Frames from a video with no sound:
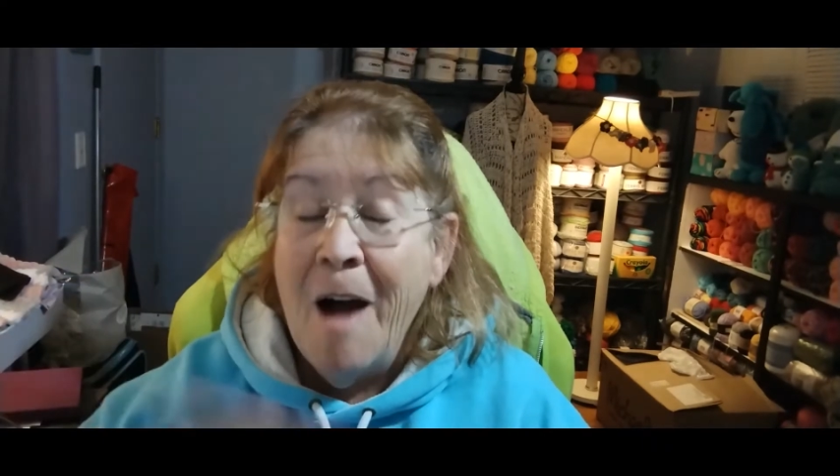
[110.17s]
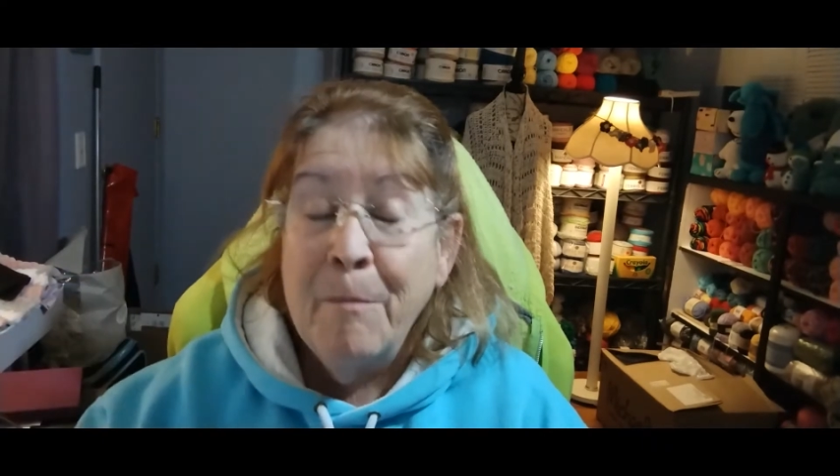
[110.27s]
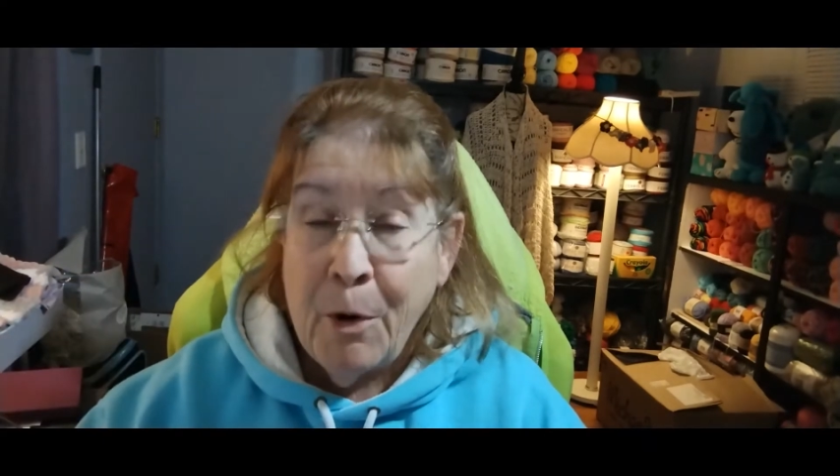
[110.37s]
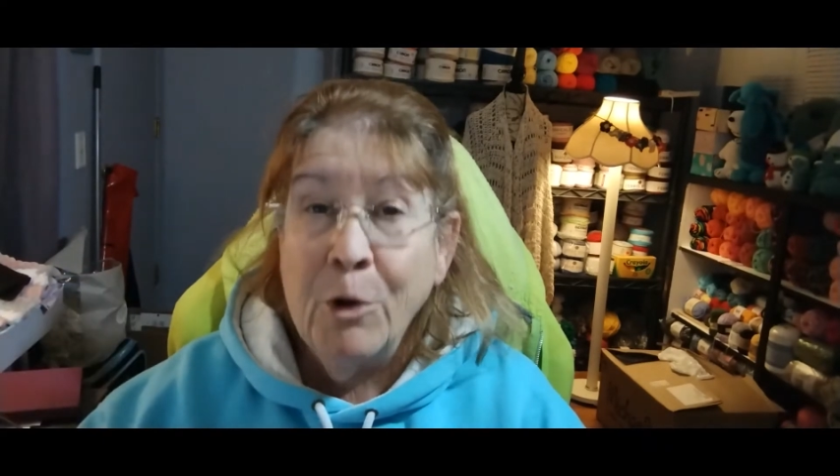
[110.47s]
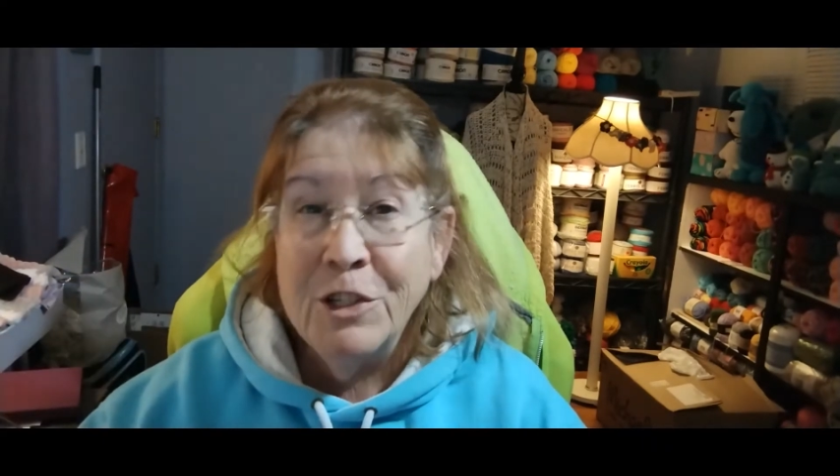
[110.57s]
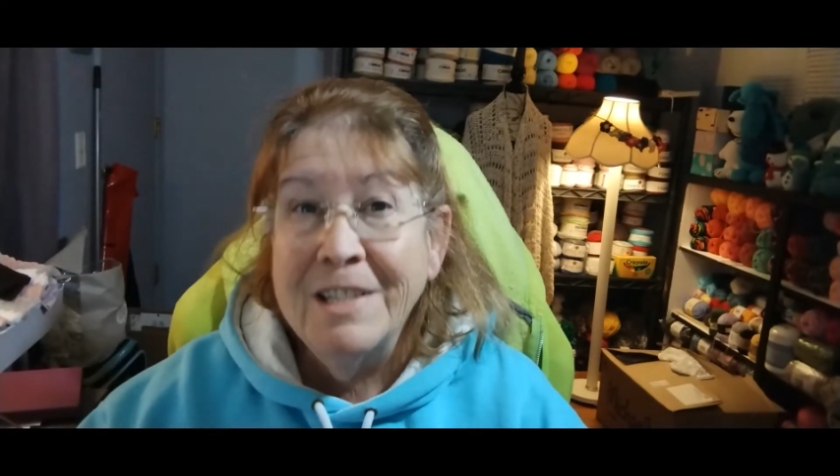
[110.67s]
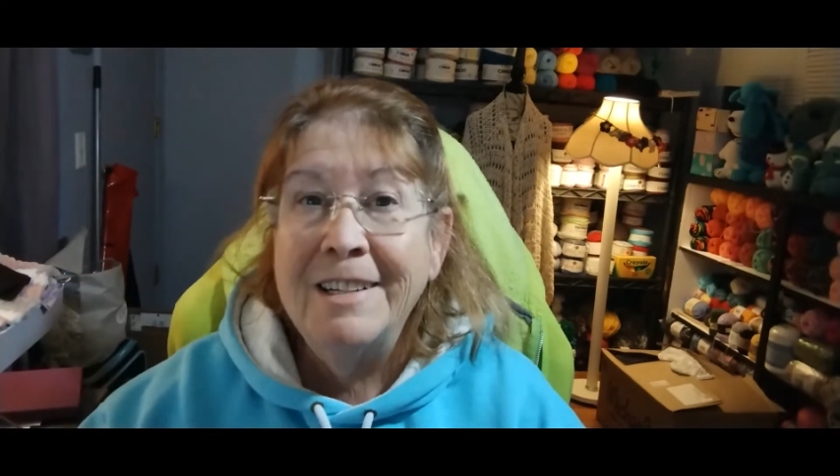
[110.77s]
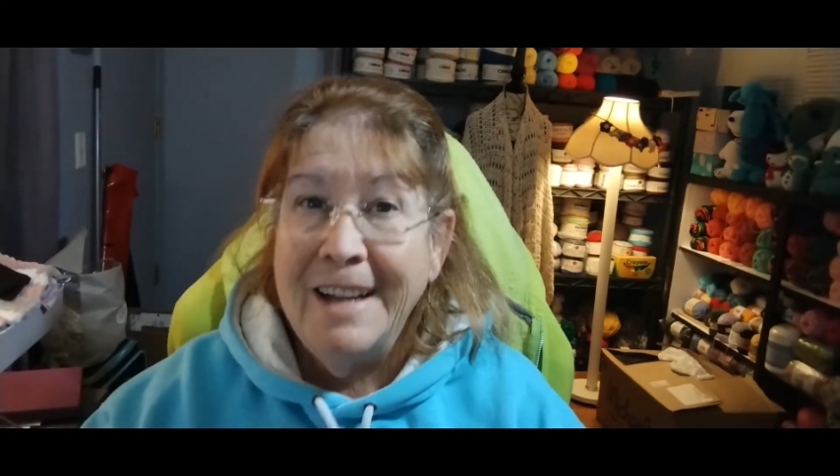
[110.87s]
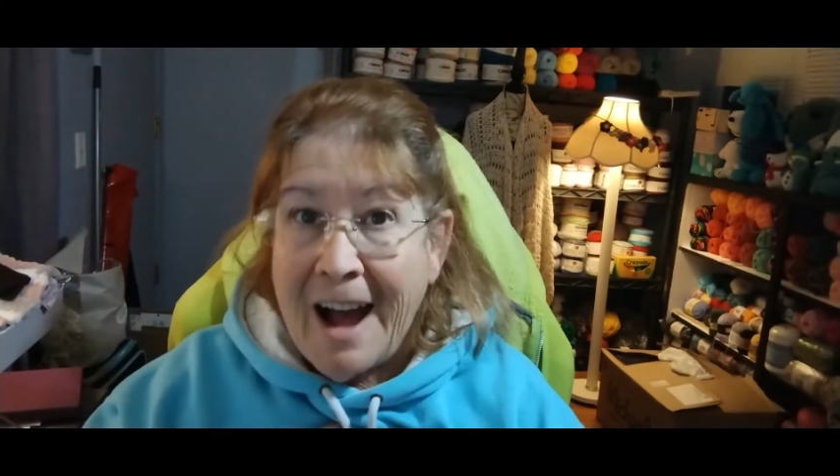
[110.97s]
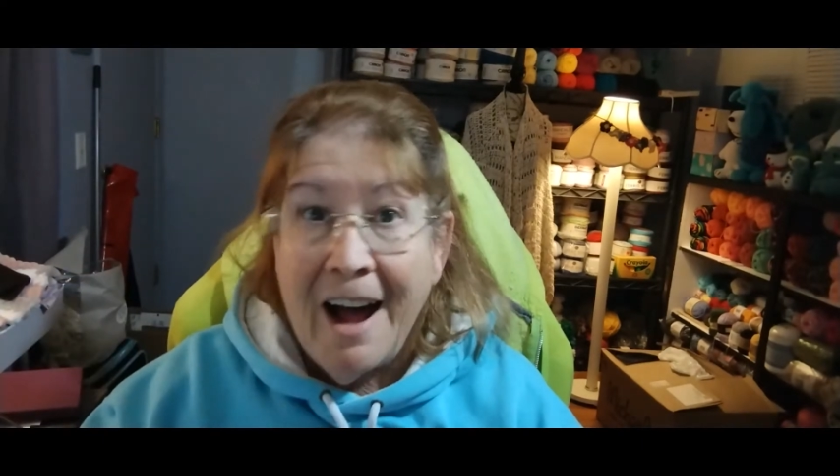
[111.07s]

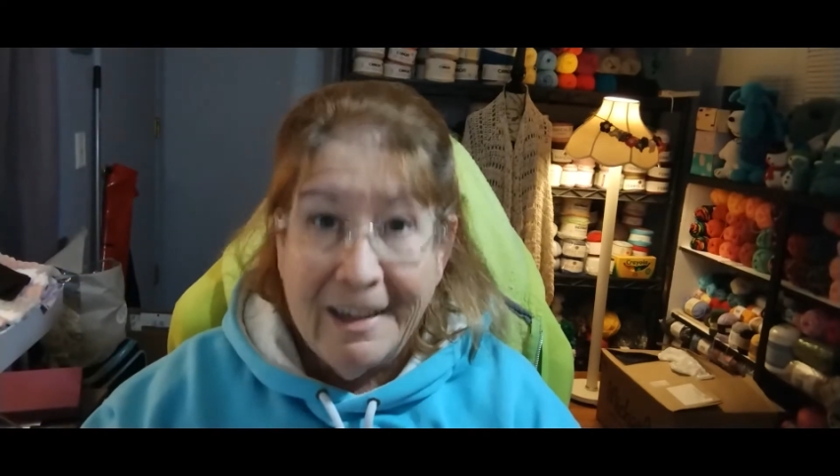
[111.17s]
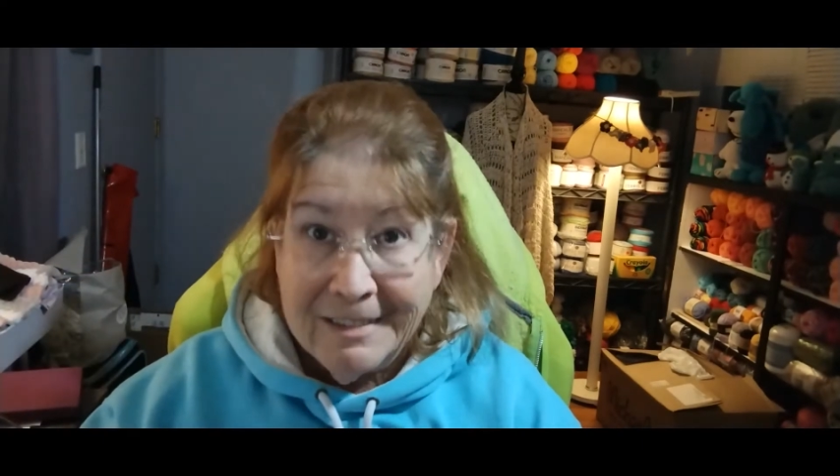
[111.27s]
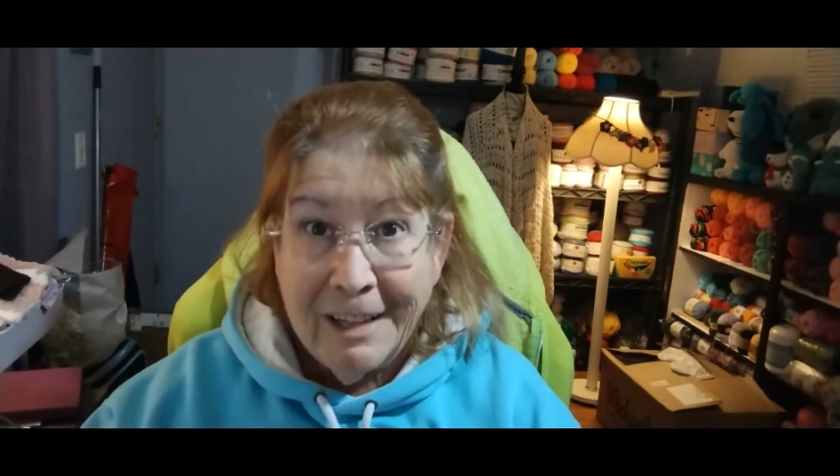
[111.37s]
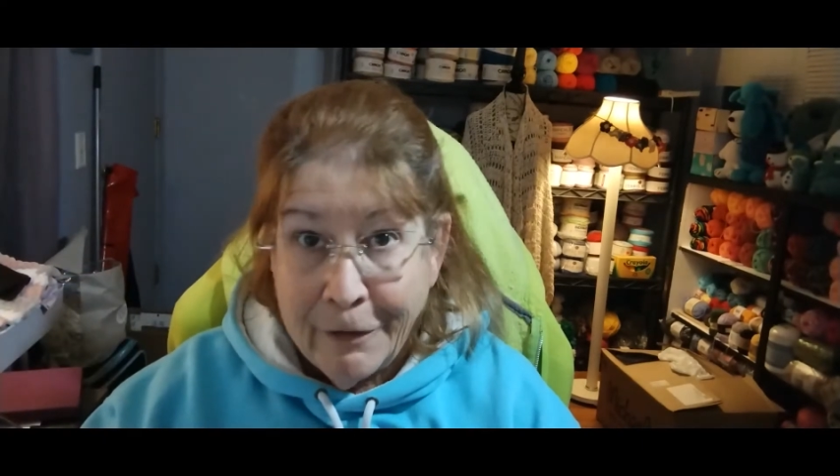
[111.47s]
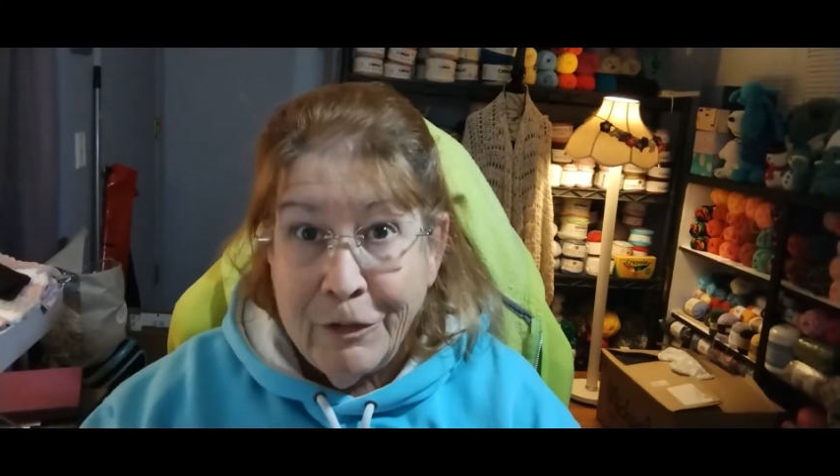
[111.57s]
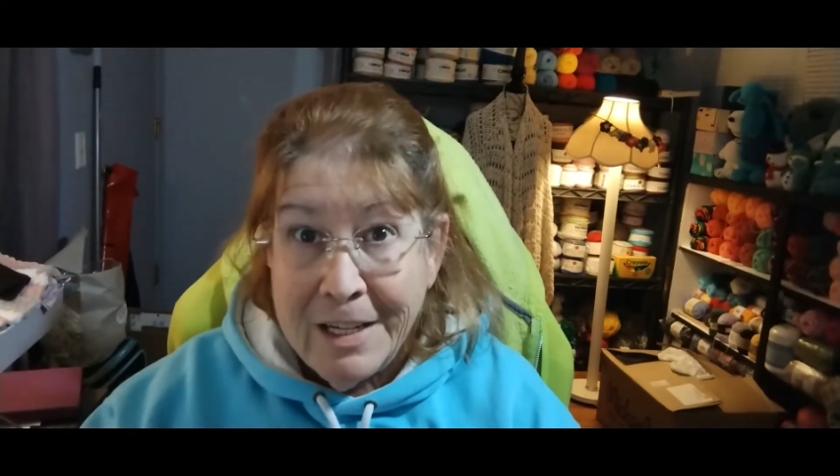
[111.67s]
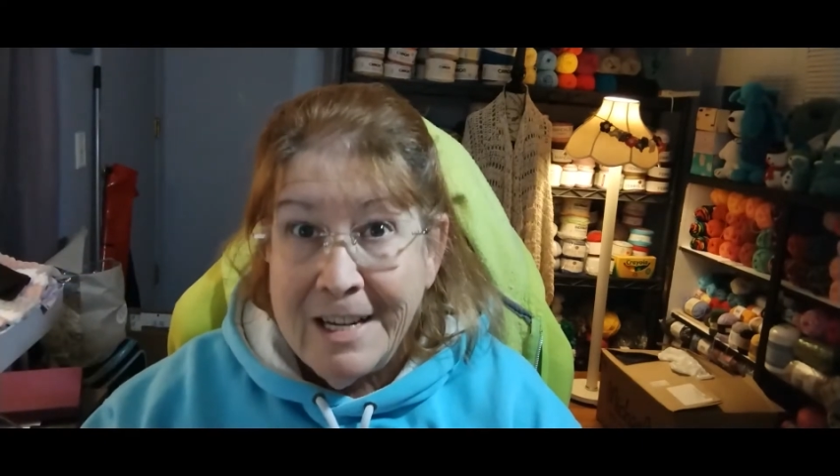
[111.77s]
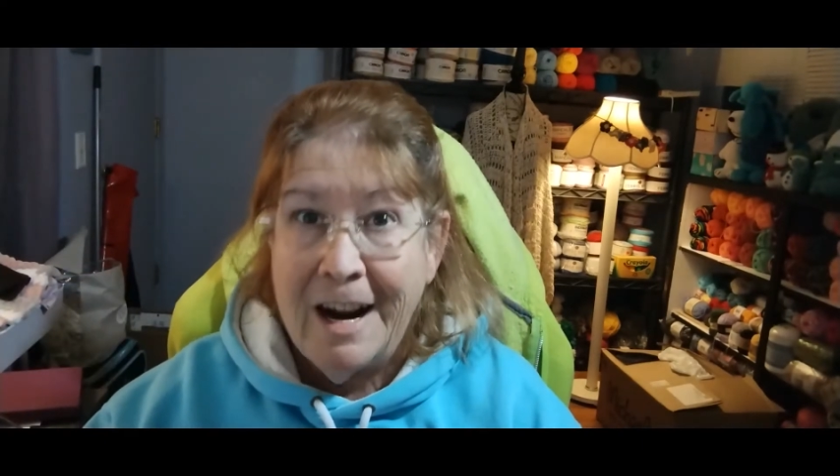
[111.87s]
Personally, I loved it.